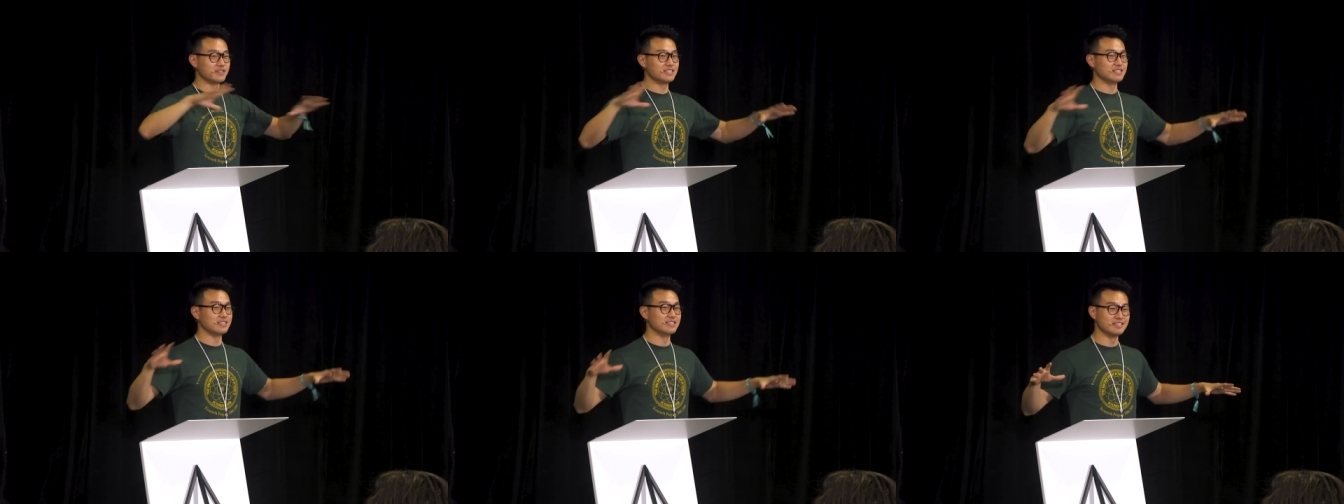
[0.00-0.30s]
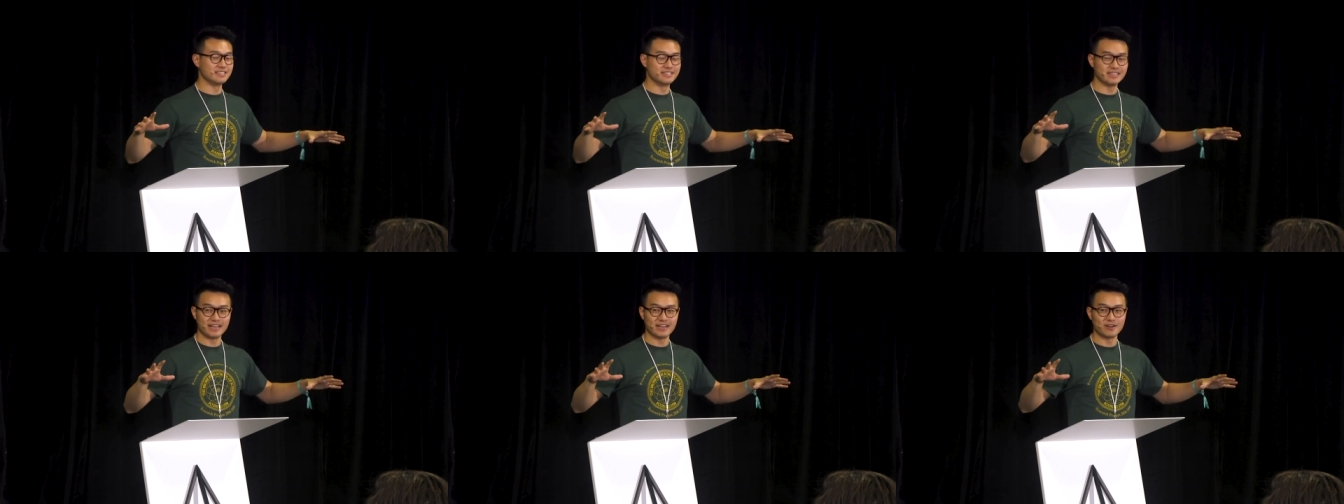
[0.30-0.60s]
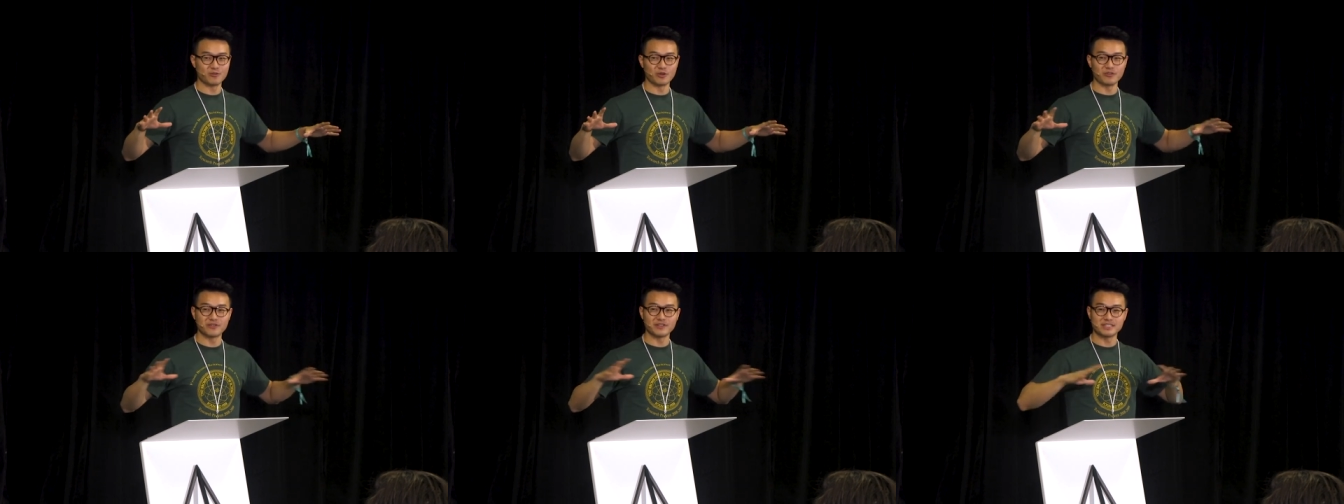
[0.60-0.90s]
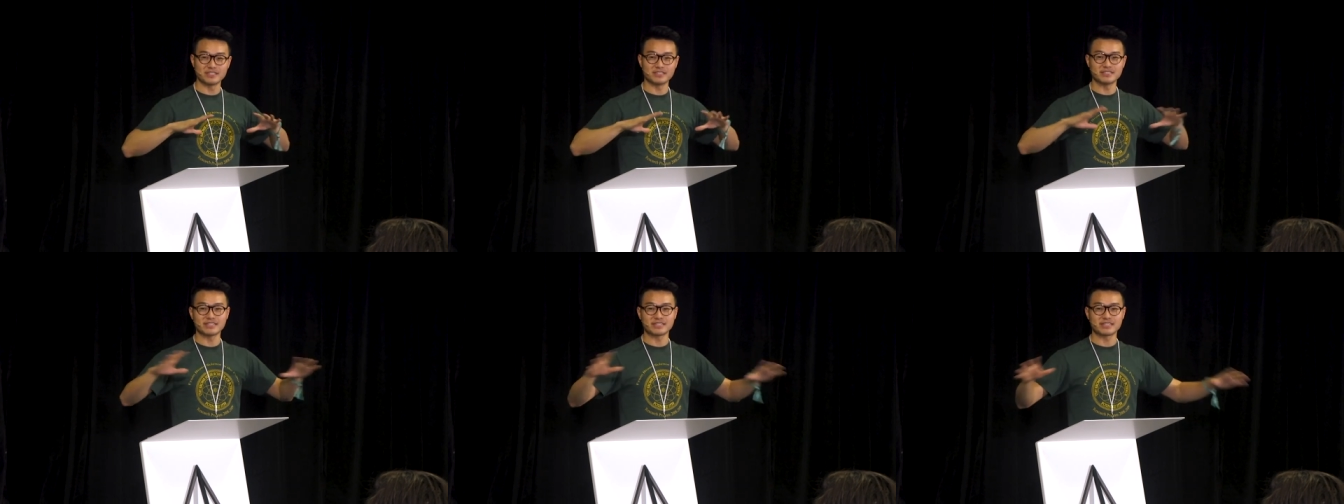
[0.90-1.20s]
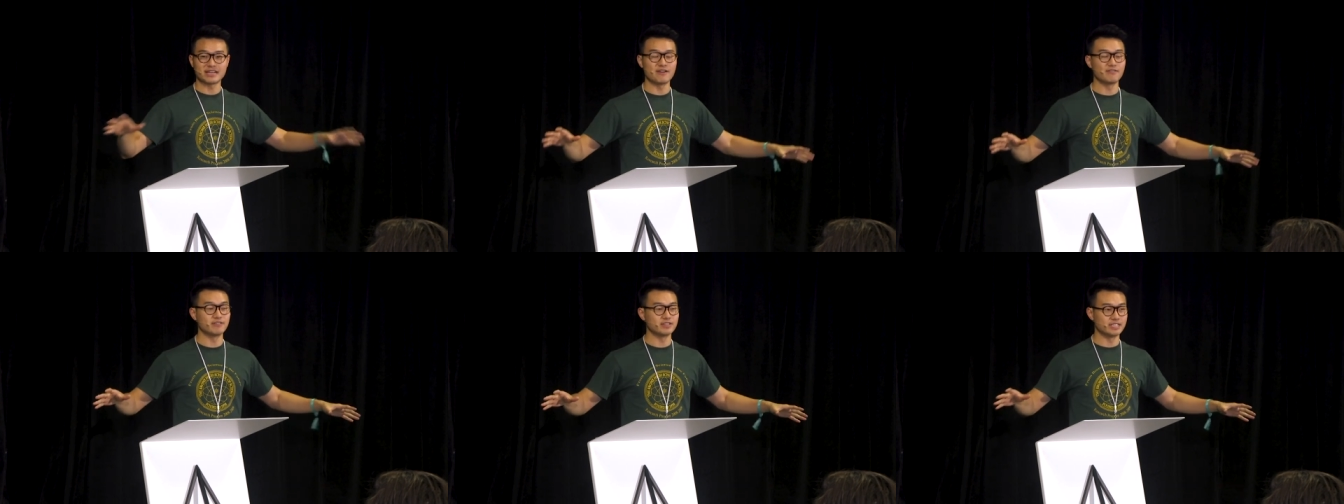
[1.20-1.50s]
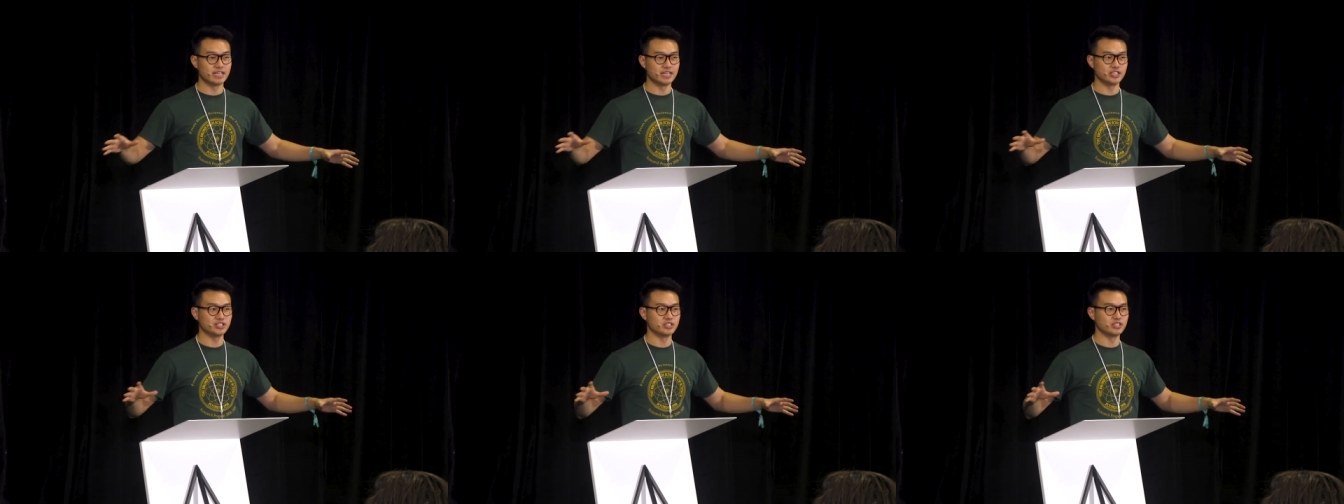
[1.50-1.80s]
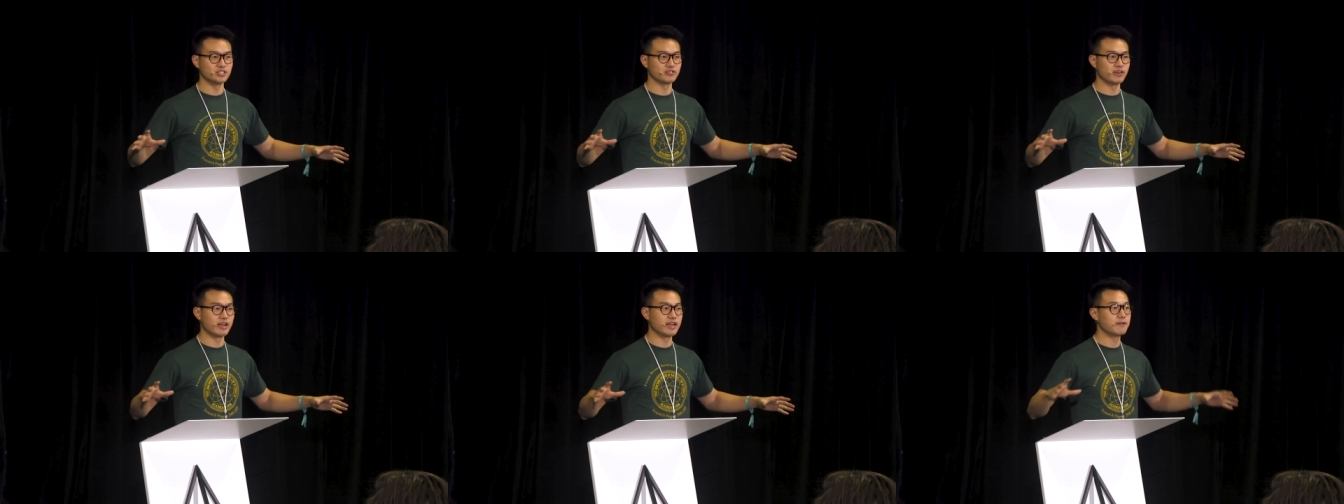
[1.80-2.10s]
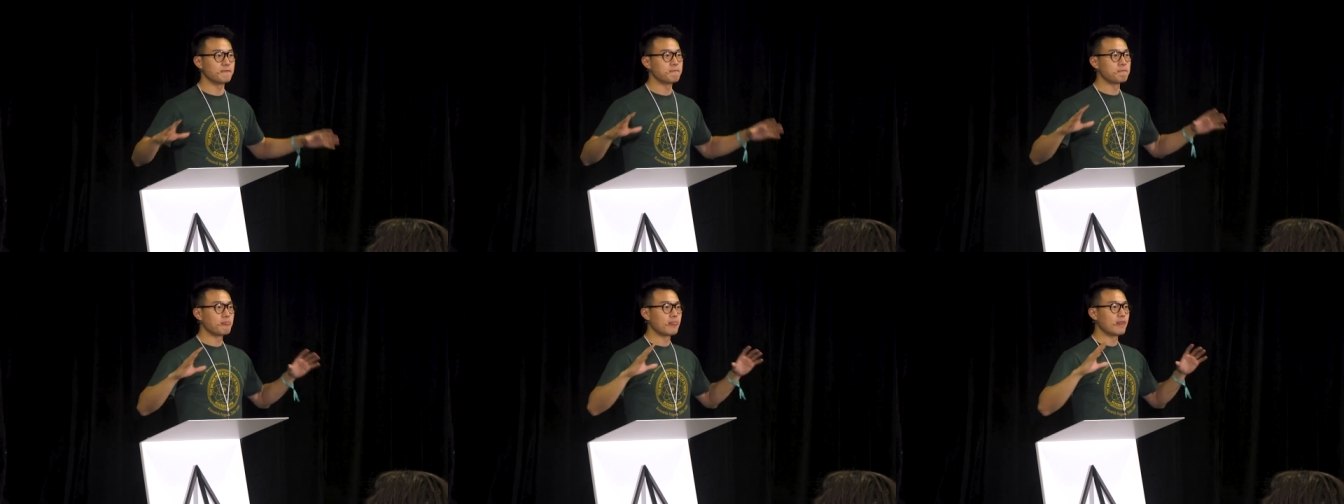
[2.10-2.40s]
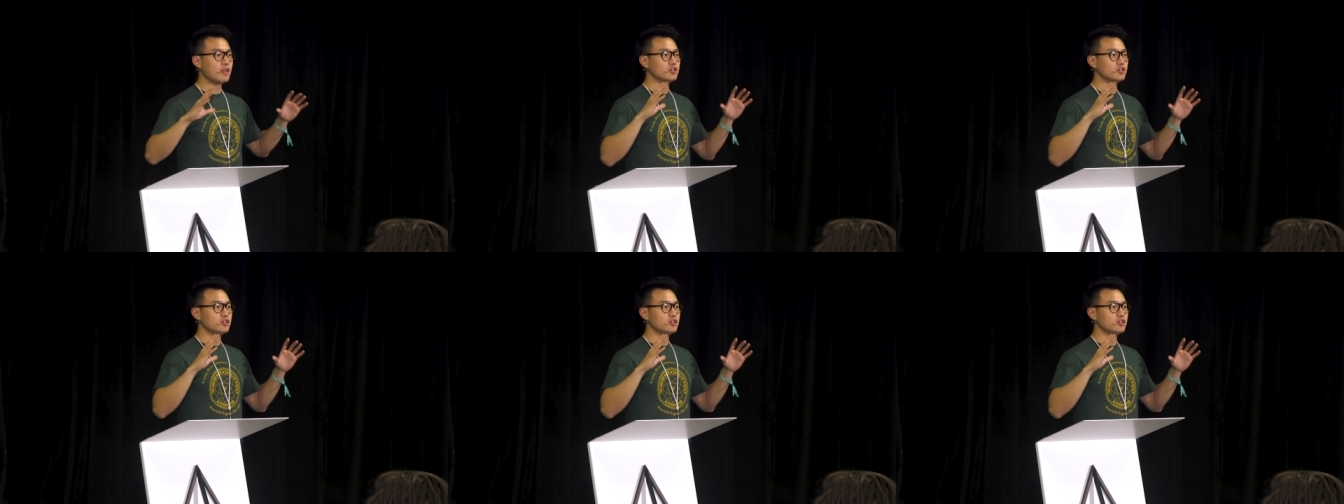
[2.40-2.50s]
facilitate. We facilitate conversations, right?